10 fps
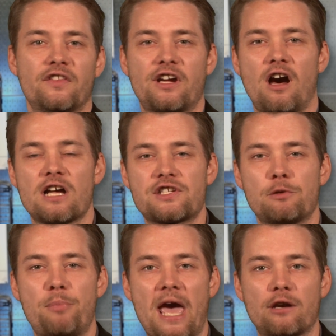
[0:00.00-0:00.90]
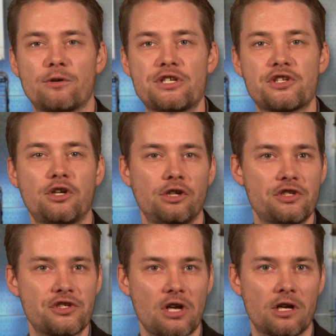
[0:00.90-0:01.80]
The cost of batteries
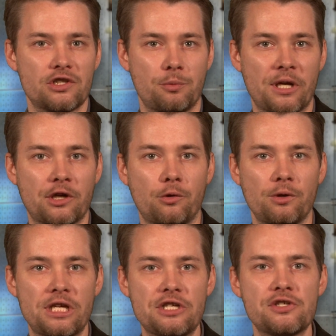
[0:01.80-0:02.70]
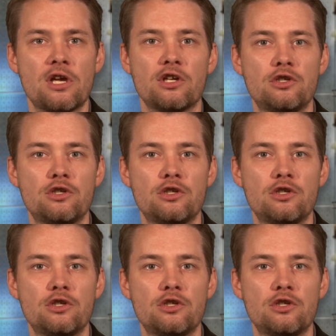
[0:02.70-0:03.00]
could start to increase